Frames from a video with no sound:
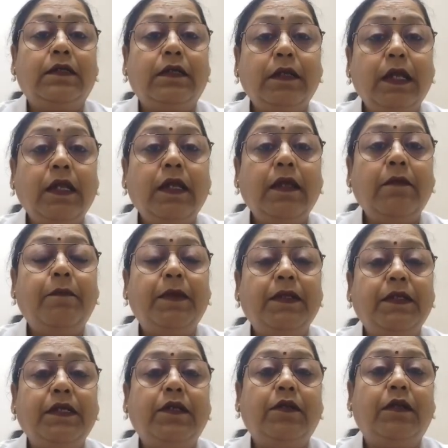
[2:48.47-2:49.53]
Screening,
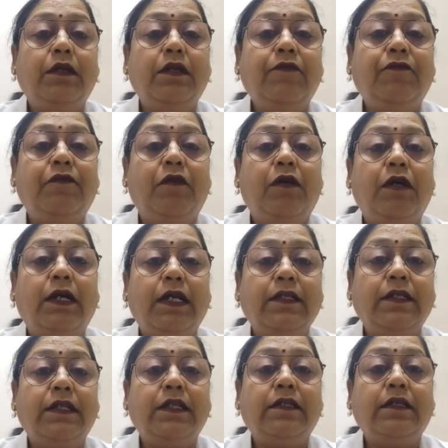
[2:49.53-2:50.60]
particularly for
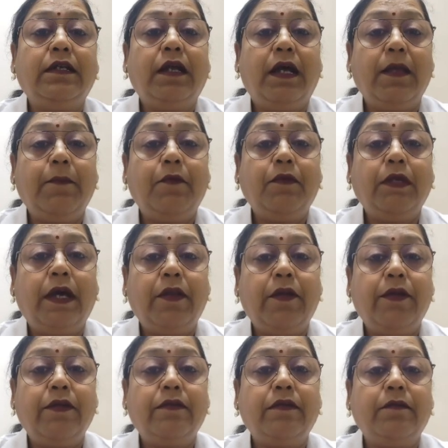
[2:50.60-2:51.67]
congenital
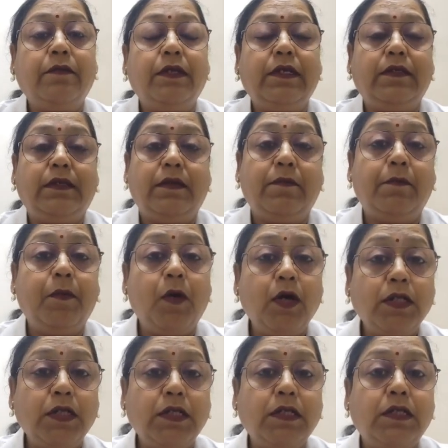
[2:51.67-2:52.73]
hypothyroidism, is
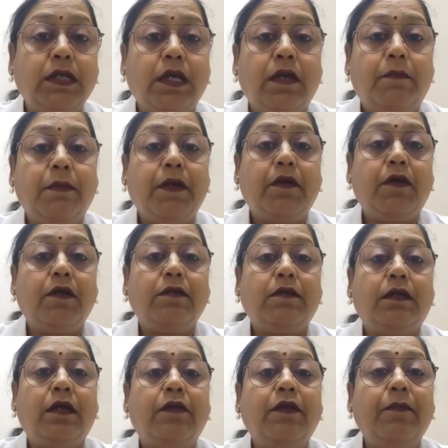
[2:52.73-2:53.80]
important
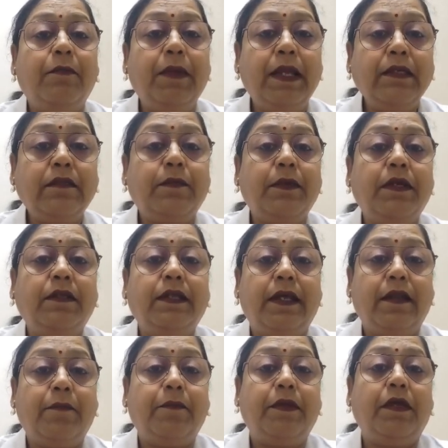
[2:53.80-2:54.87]
because replacement
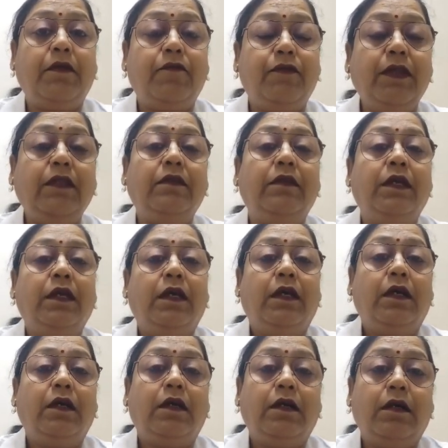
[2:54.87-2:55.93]
therapy with
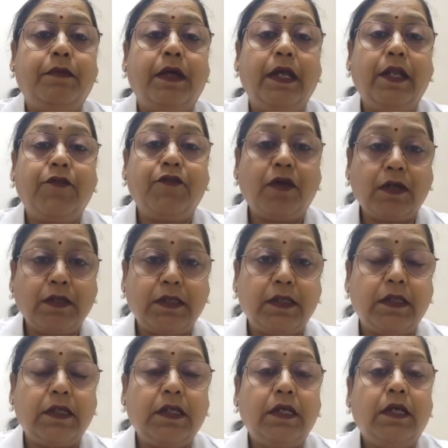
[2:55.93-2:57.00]

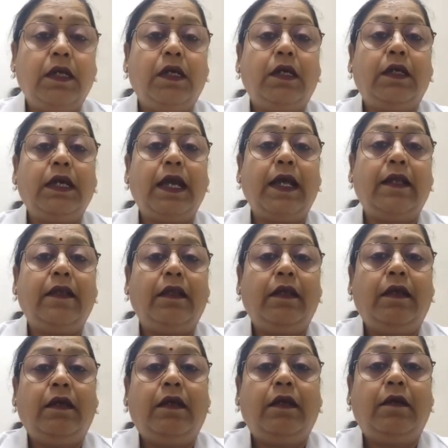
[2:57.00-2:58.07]
eltroxin can
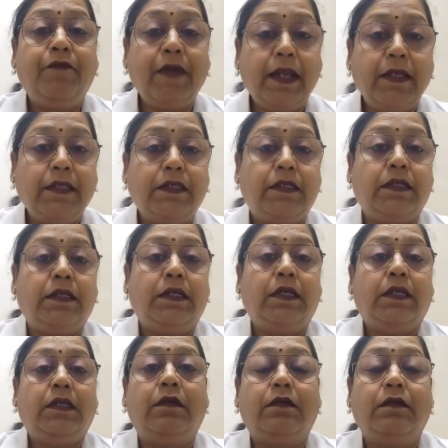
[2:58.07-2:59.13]
prevent
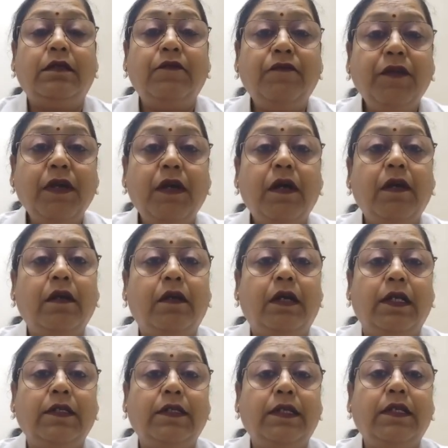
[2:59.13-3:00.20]
severe
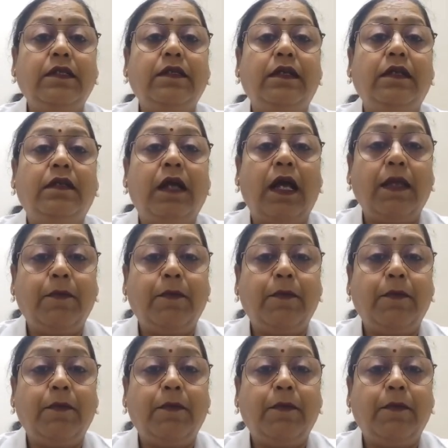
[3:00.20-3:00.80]
congenital